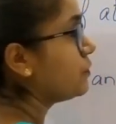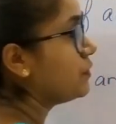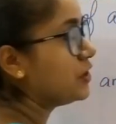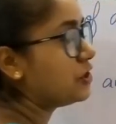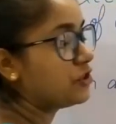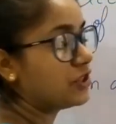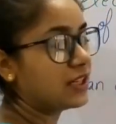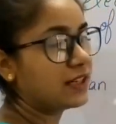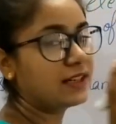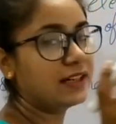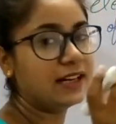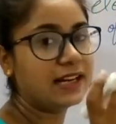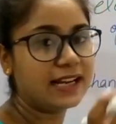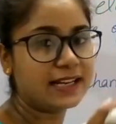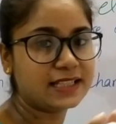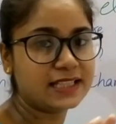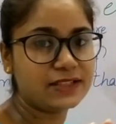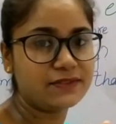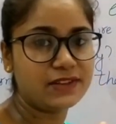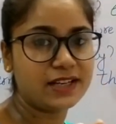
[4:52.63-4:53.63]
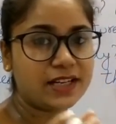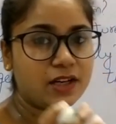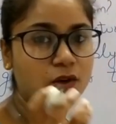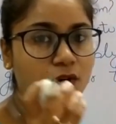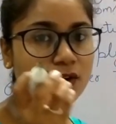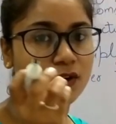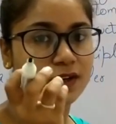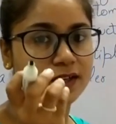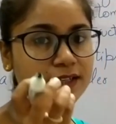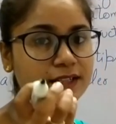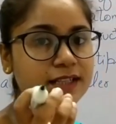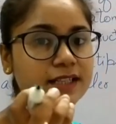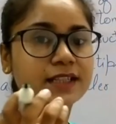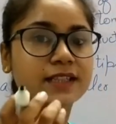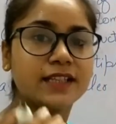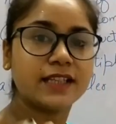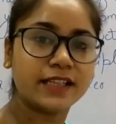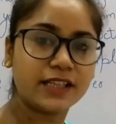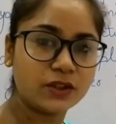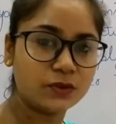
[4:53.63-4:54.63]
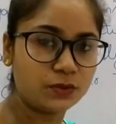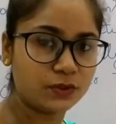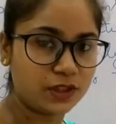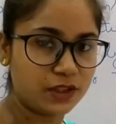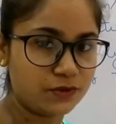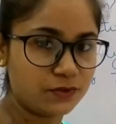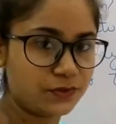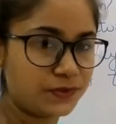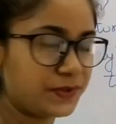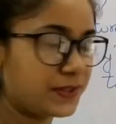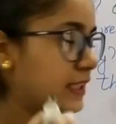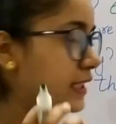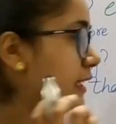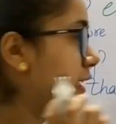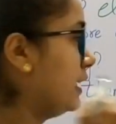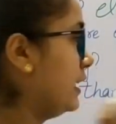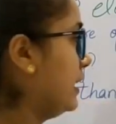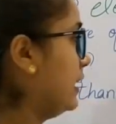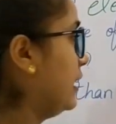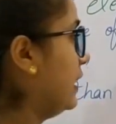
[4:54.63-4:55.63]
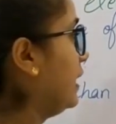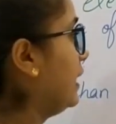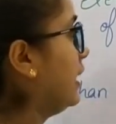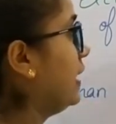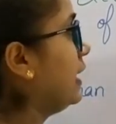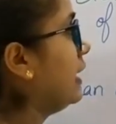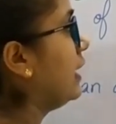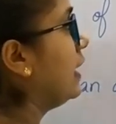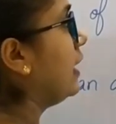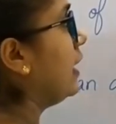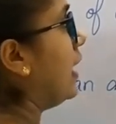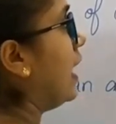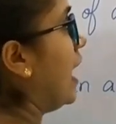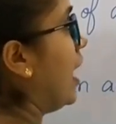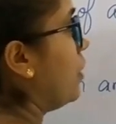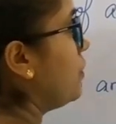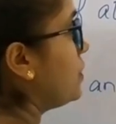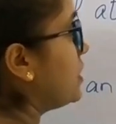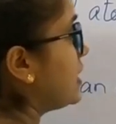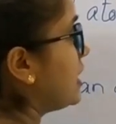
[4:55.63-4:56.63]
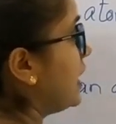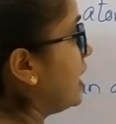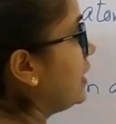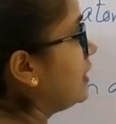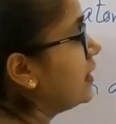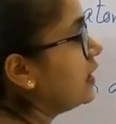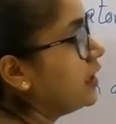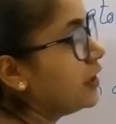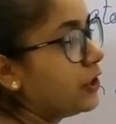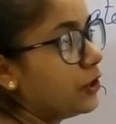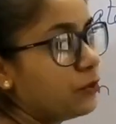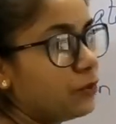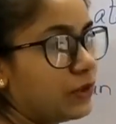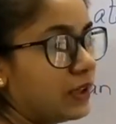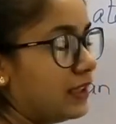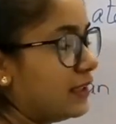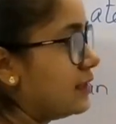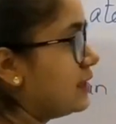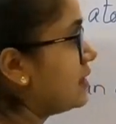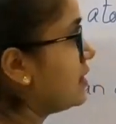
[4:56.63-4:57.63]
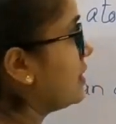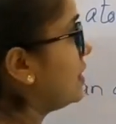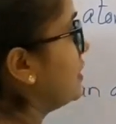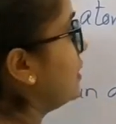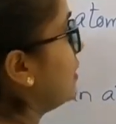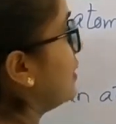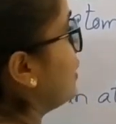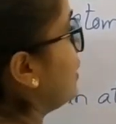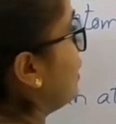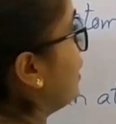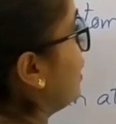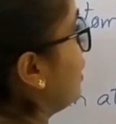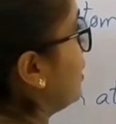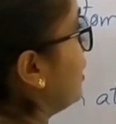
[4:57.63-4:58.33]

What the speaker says: which are collectively called the nucleus. Outside the nucleus, there